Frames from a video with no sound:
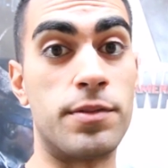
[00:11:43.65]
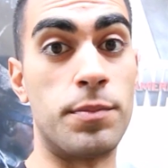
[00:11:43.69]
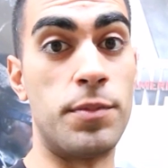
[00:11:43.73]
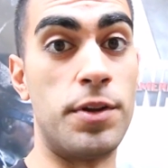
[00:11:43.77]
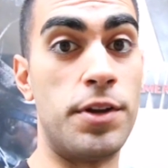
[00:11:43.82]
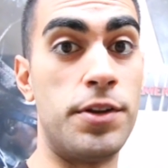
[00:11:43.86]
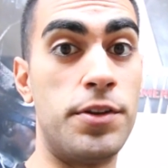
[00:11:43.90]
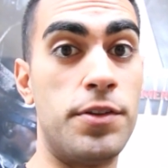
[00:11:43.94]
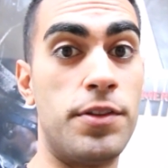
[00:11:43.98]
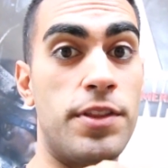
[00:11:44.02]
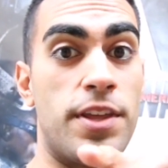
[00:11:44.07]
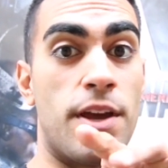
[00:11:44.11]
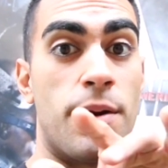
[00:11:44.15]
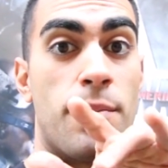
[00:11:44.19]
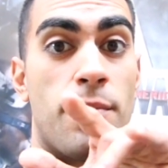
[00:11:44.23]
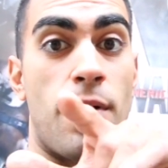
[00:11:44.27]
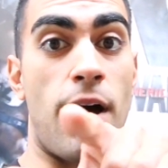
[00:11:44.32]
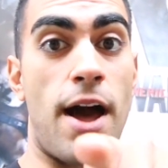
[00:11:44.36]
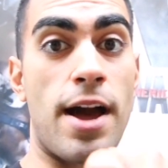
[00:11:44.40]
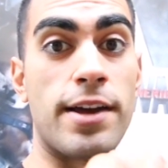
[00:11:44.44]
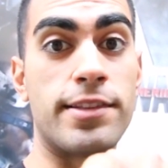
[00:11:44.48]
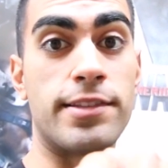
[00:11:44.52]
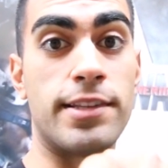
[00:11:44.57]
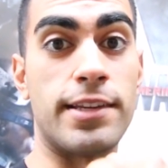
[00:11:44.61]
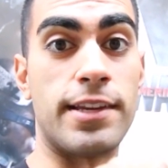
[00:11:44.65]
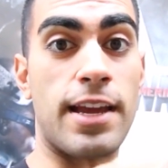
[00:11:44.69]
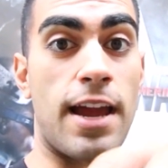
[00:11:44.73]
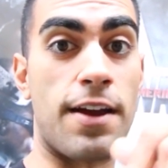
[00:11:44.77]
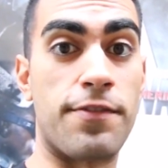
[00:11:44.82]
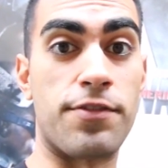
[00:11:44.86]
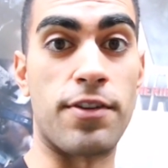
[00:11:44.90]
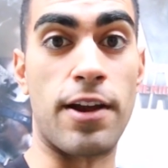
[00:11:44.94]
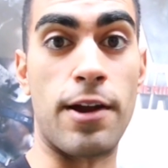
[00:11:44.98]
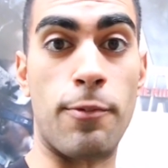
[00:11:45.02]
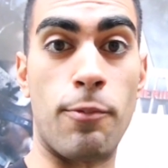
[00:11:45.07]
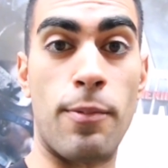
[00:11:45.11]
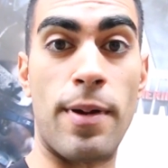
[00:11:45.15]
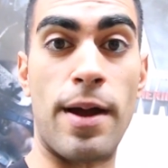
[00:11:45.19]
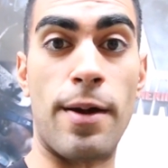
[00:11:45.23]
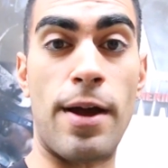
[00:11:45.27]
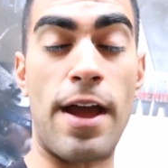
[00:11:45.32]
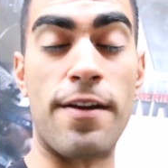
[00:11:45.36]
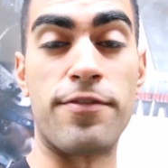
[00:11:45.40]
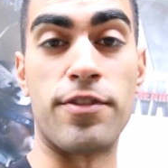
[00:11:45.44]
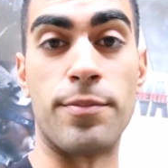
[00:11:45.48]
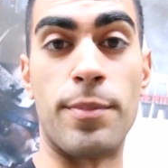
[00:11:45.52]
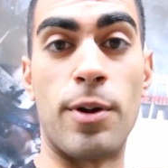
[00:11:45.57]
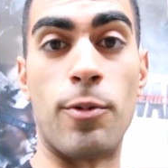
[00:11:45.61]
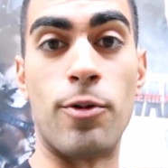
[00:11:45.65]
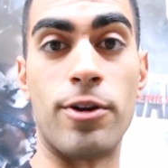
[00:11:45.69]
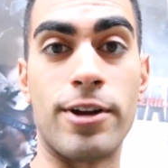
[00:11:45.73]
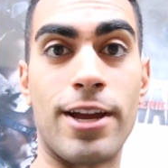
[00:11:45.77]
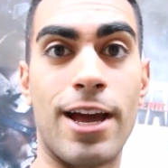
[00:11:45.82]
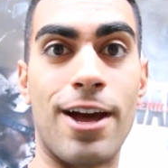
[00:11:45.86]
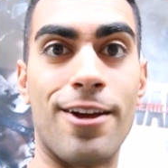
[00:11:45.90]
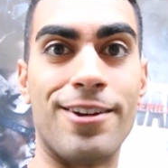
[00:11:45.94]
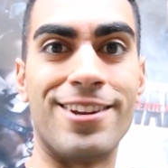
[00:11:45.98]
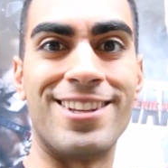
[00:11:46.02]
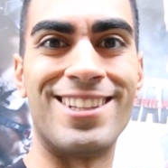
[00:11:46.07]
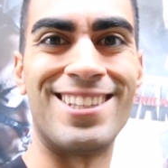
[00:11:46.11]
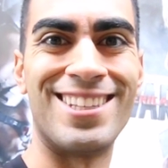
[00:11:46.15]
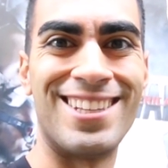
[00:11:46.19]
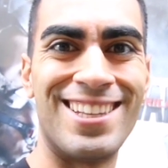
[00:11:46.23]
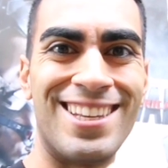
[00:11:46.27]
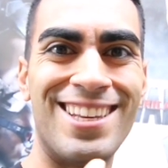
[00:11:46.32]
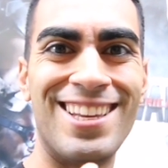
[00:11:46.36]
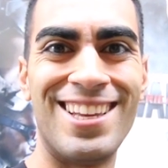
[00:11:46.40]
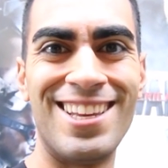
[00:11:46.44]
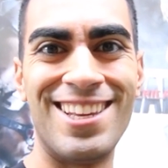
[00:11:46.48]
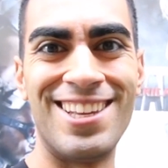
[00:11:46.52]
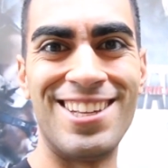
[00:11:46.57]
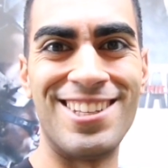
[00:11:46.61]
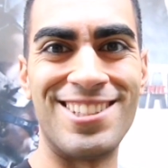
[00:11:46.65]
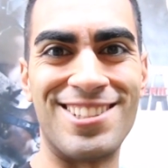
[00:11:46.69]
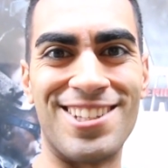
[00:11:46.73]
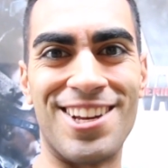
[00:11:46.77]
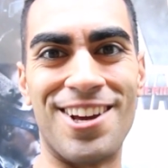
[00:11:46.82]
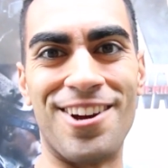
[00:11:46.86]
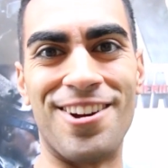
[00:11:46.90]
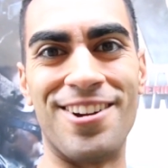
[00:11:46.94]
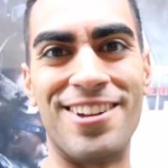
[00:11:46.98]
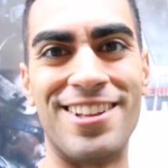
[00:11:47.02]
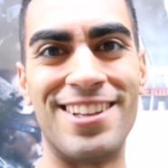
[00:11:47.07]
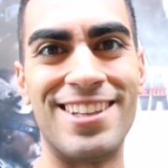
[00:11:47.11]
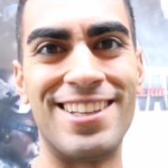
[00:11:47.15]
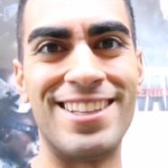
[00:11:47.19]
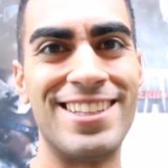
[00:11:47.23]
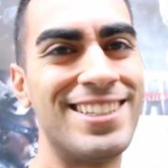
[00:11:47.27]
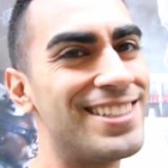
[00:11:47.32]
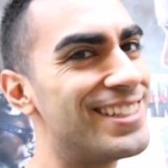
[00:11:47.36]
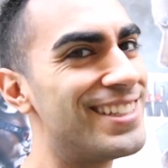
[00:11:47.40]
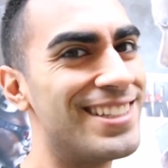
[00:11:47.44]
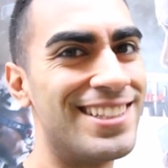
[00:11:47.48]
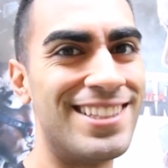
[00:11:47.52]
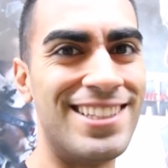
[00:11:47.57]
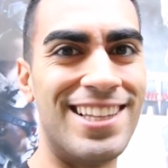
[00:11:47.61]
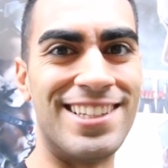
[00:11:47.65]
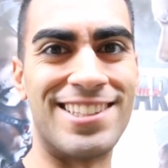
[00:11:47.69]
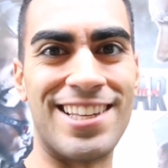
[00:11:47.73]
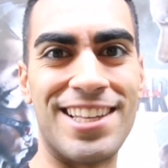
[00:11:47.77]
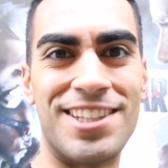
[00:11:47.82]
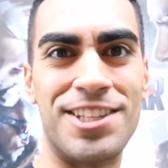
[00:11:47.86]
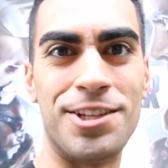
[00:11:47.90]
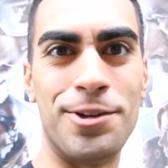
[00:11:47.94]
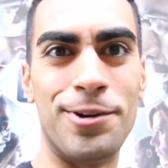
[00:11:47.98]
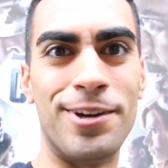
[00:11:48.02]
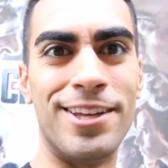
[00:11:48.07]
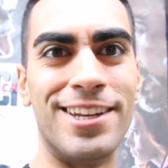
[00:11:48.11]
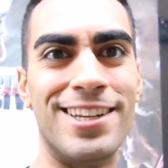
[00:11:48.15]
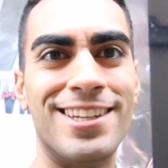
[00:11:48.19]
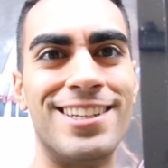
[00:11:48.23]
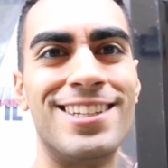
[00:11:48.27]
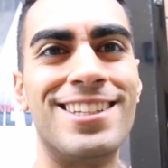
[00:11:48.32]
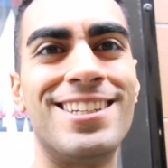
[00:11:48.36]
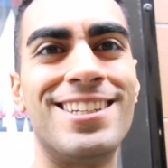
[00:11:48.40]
I'm gonna do the unboxing after my workout. So let's get to it.